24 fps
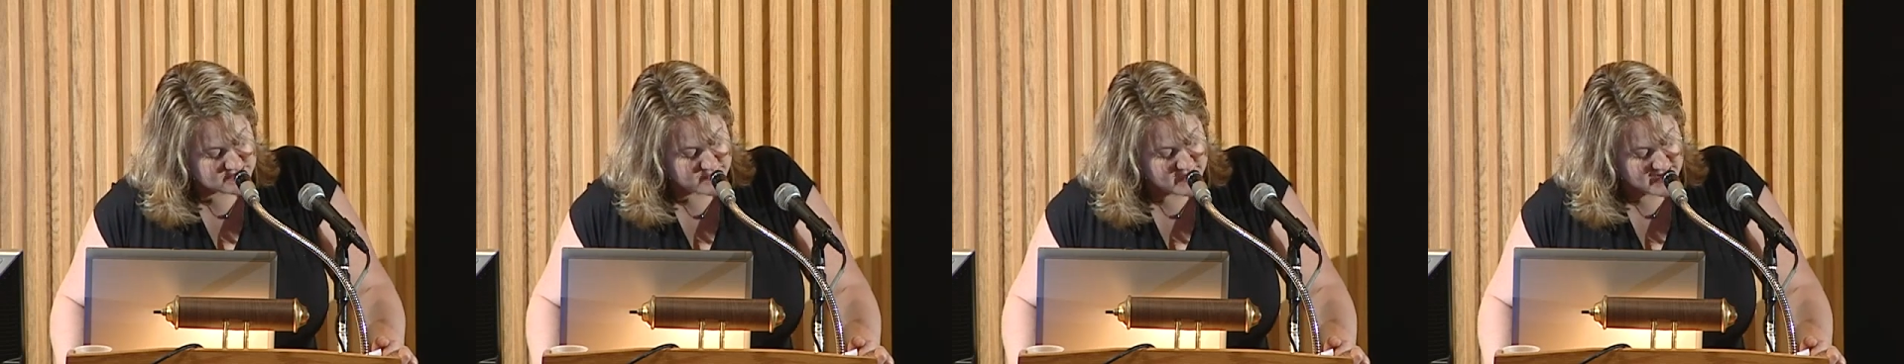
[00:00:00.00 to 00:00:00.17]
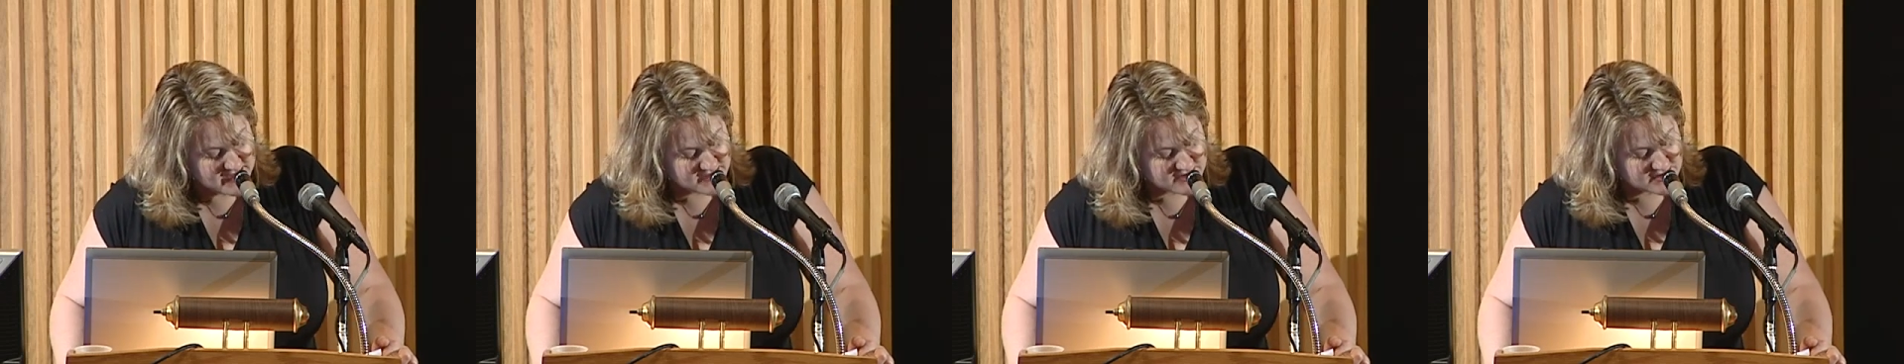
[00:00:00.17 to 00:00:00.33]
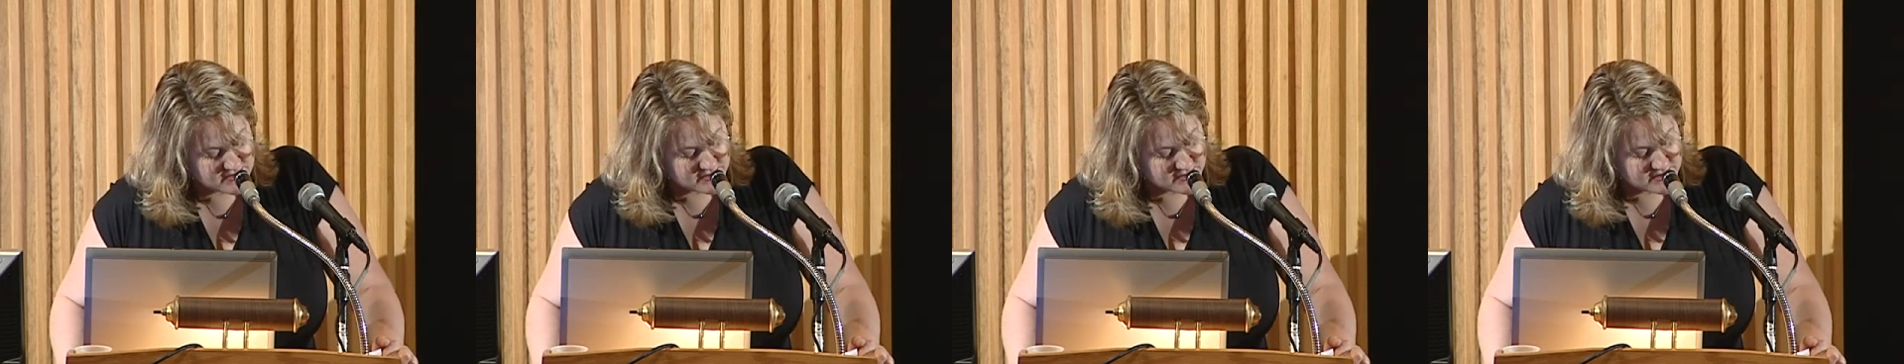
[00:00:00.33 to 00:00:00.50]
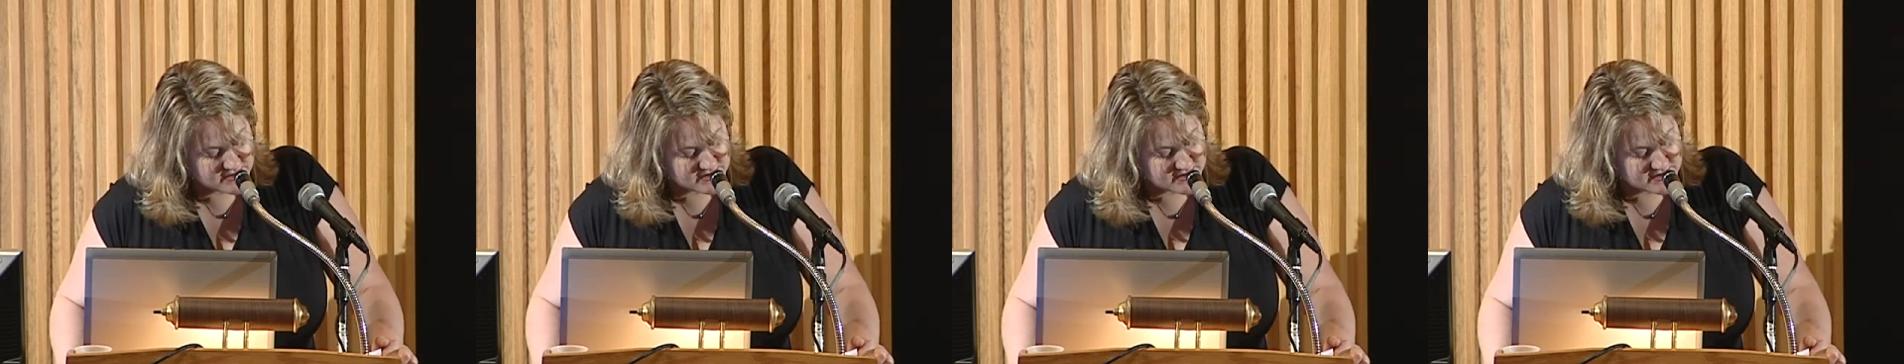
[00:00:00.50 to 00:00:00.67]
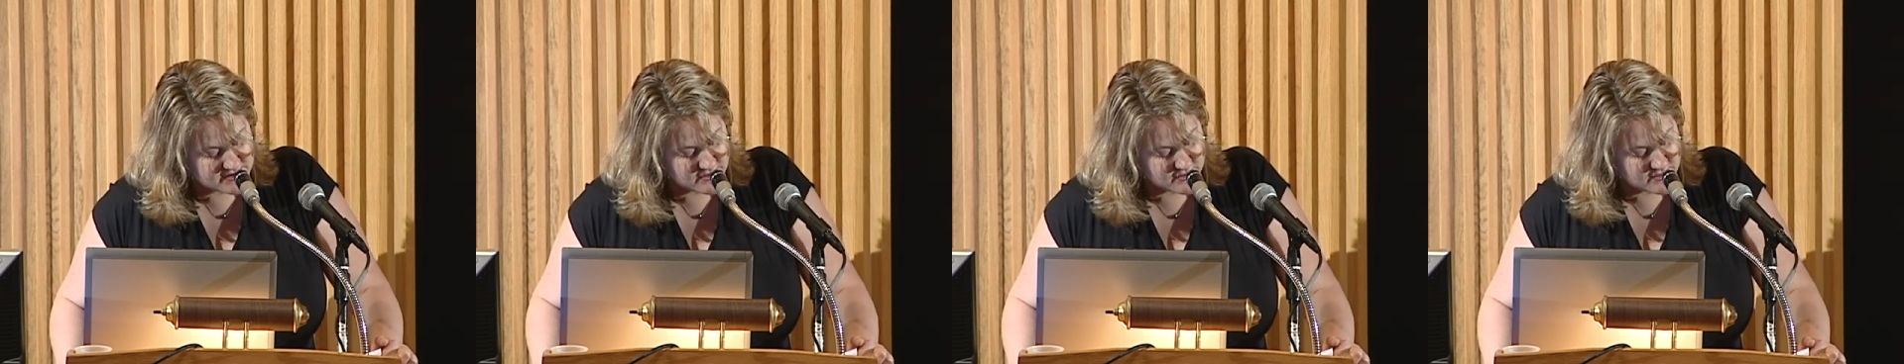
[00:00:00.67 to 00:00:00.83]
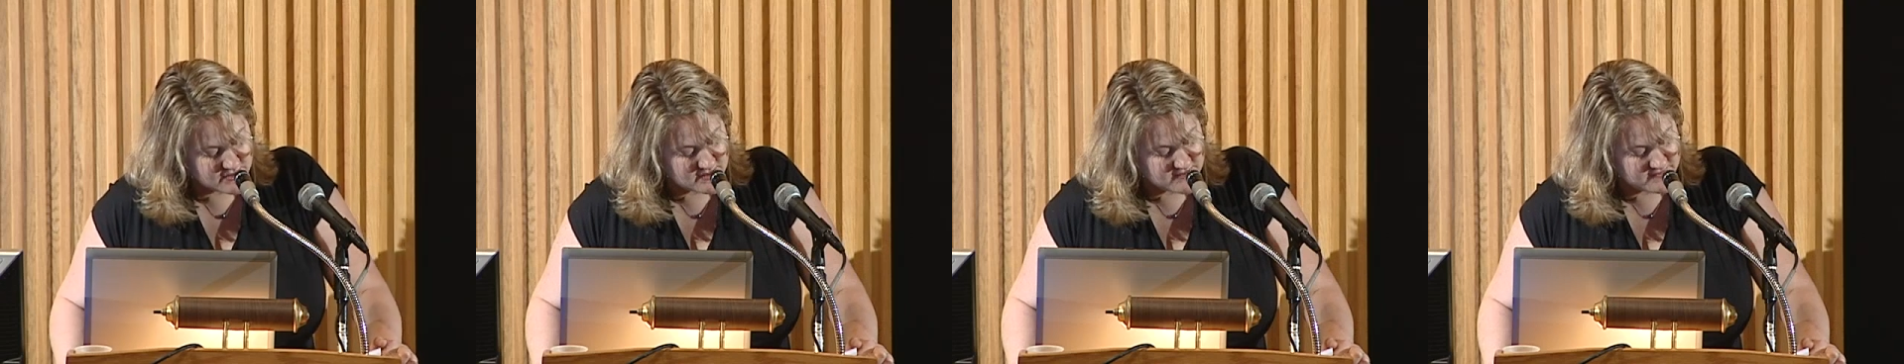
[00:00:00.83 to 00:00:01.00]
bachelor's
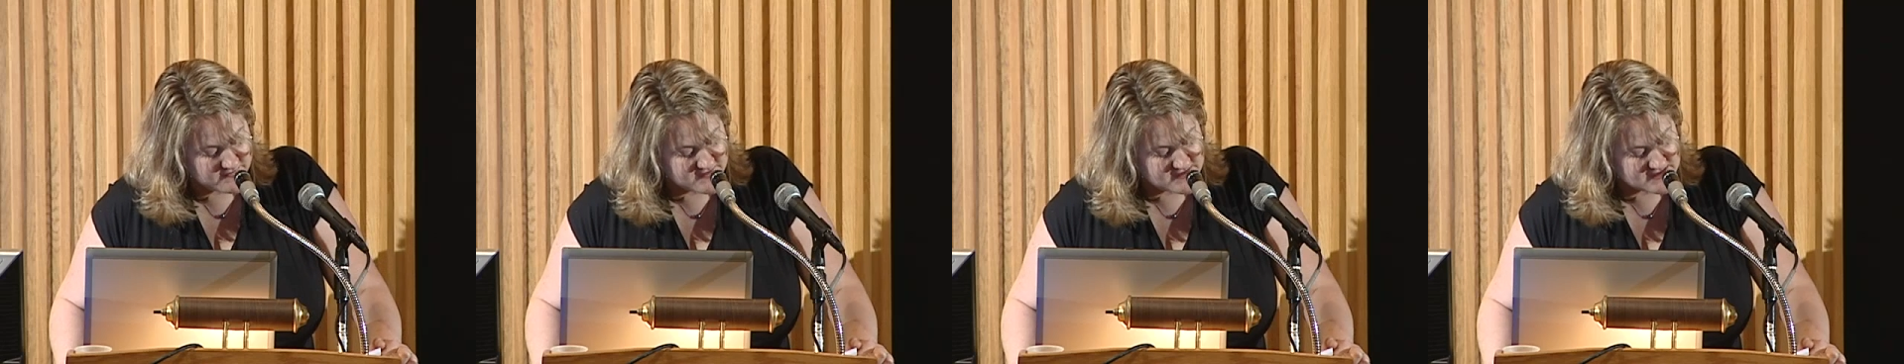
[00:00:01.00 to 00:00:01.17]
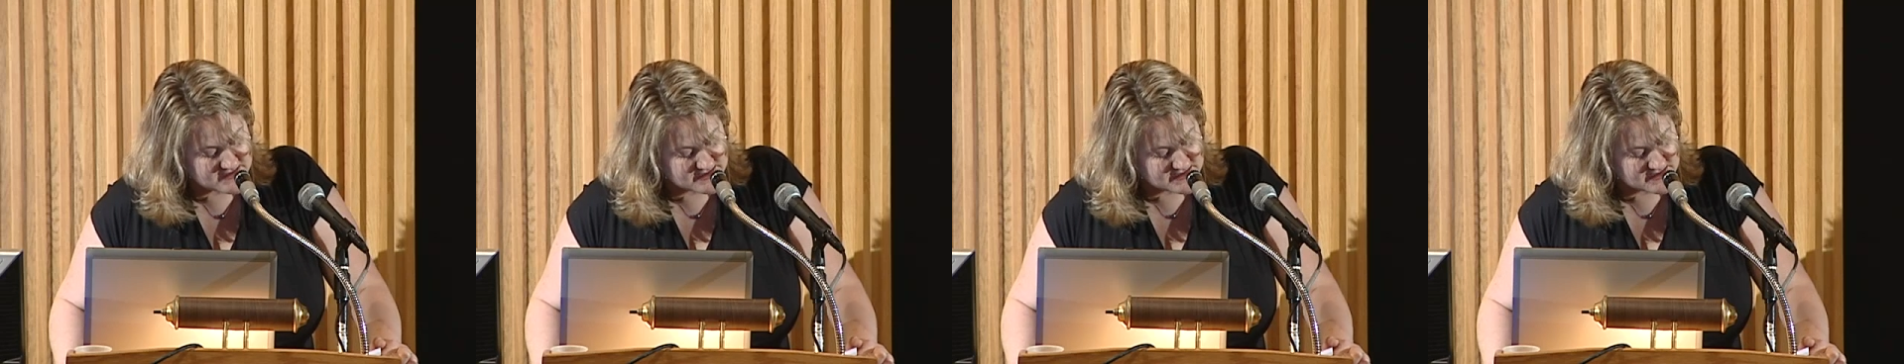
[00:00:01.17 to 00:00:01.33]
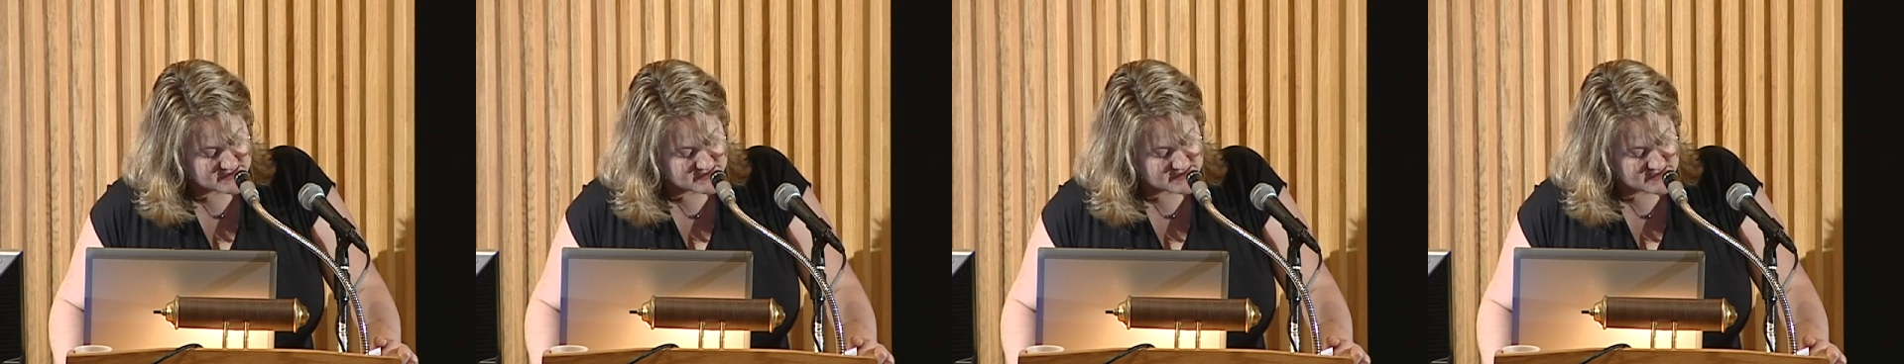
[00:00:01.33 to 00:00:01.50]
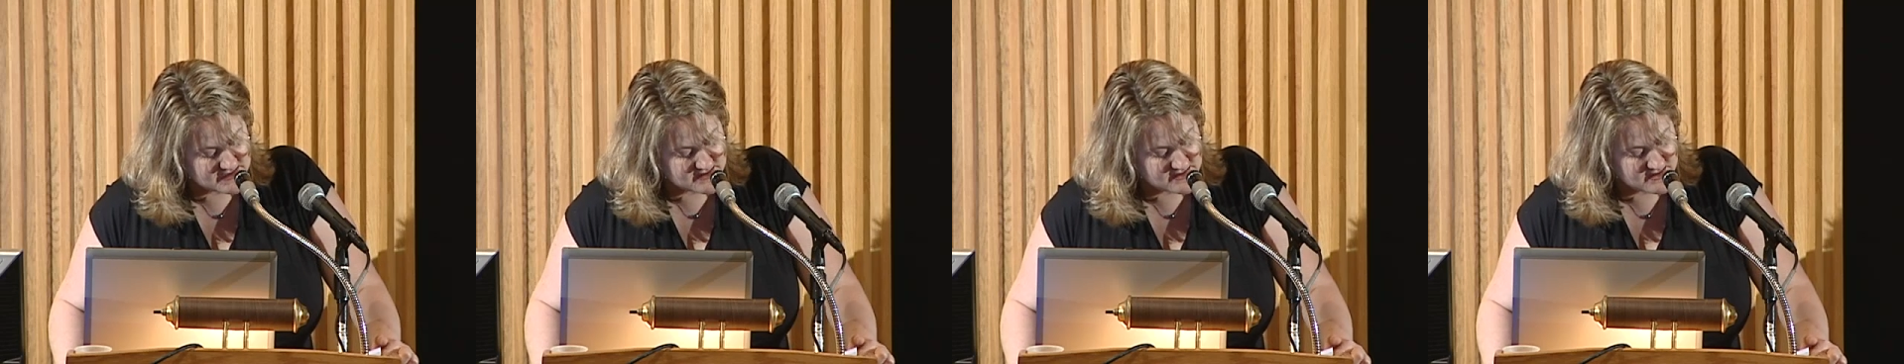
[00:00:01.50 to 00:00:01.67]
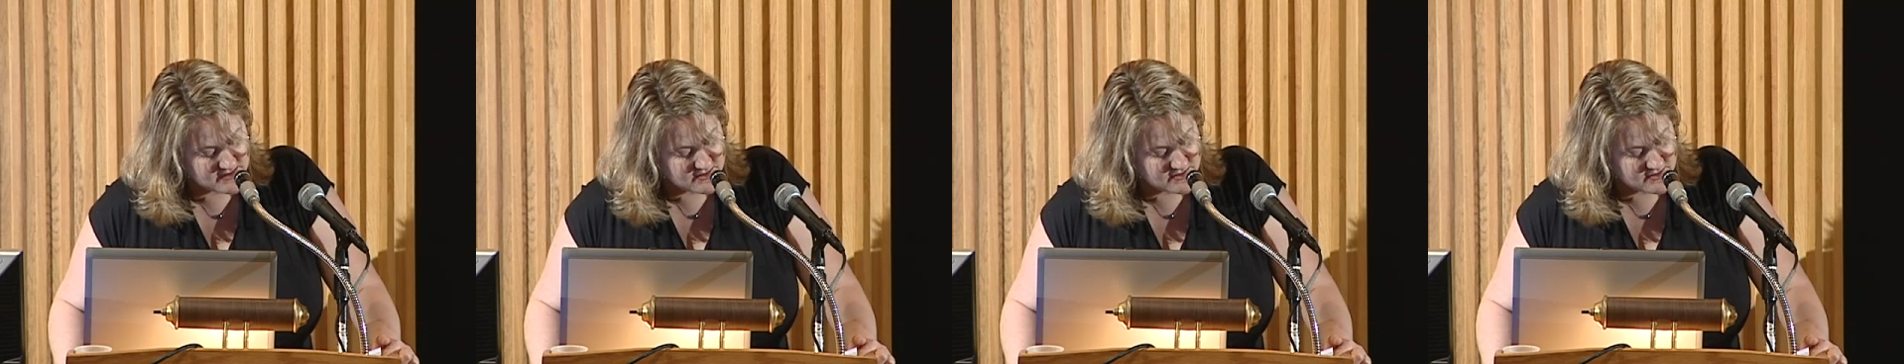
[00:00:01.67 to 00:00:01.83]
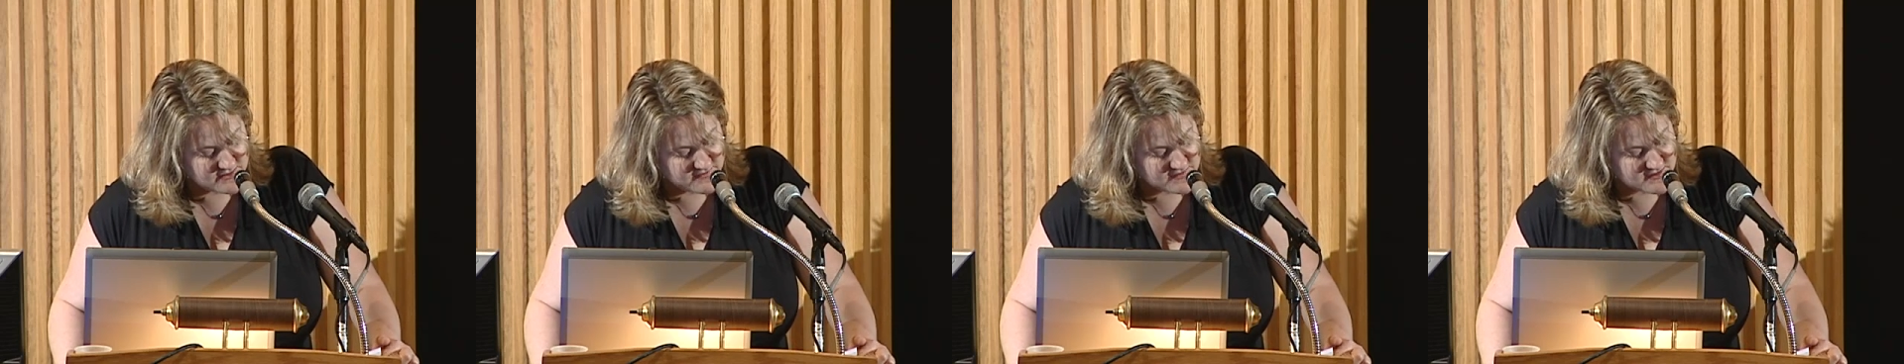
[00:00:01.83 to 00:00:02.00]
degree in physics at the
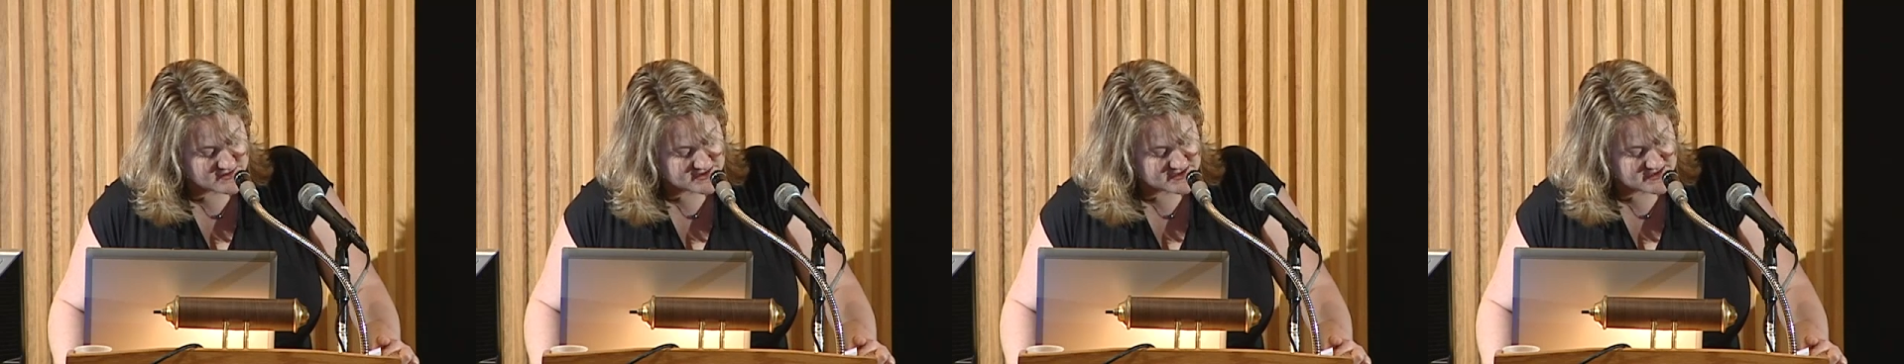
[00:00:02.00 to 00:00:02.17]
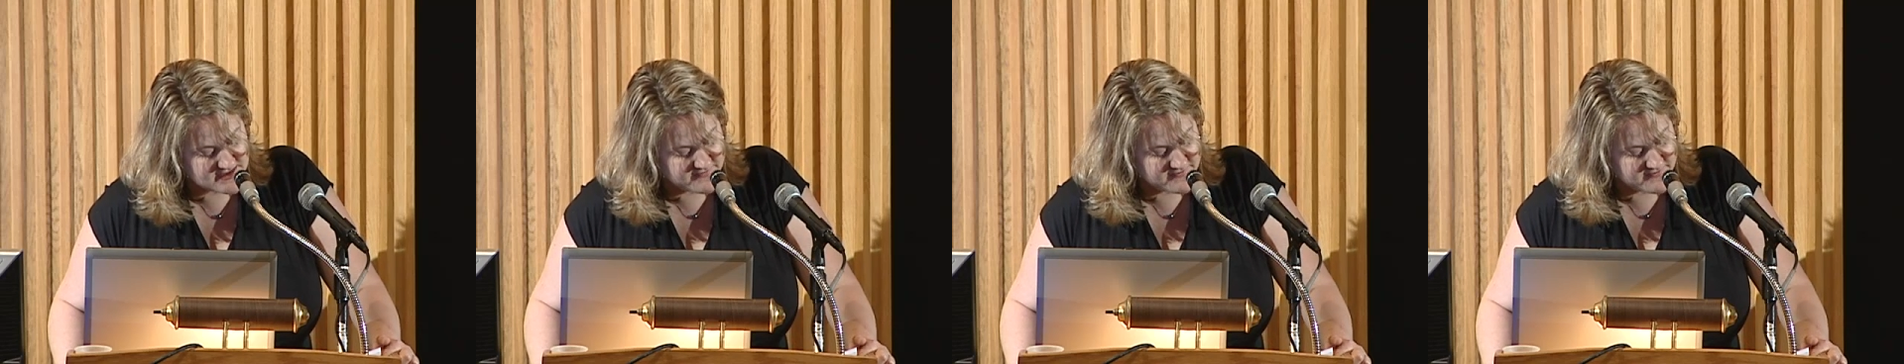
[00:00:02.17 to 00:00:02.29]
University